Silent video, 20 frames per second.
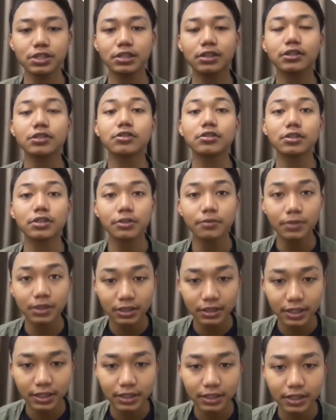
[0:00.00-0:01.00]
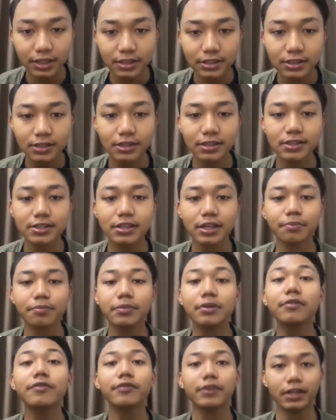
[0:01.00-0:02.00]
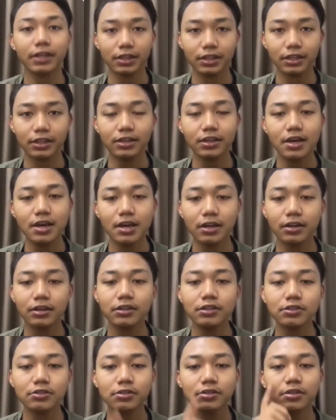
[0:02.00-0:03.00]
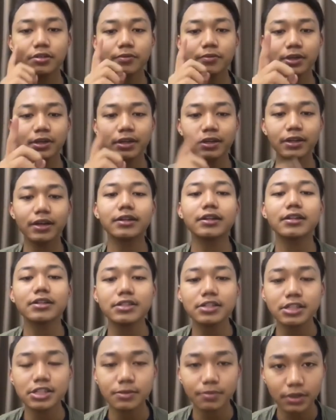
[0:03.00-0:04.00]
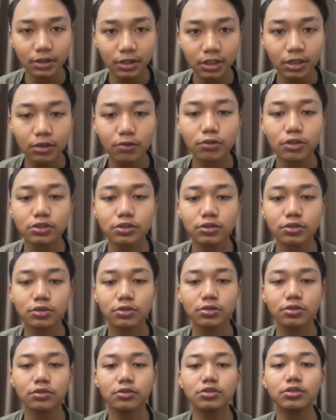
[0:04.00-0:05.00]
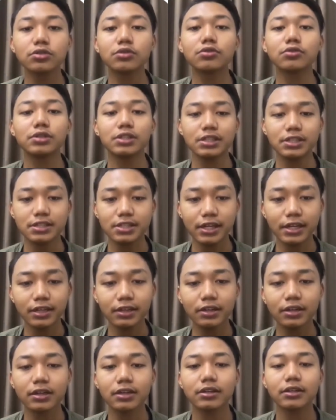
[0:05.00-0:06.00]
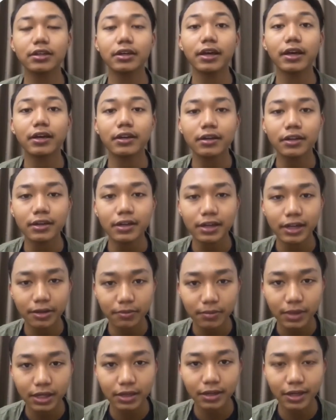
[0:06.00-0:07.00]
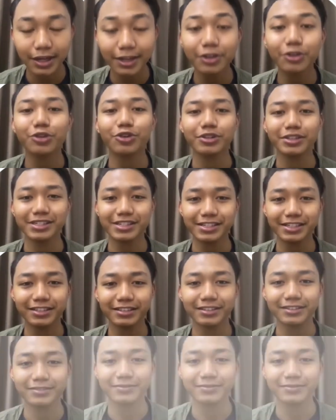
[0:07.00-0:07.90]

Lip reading: a suitable drainage design perfectly. A suitable analysis method was used to design the area climate and condition.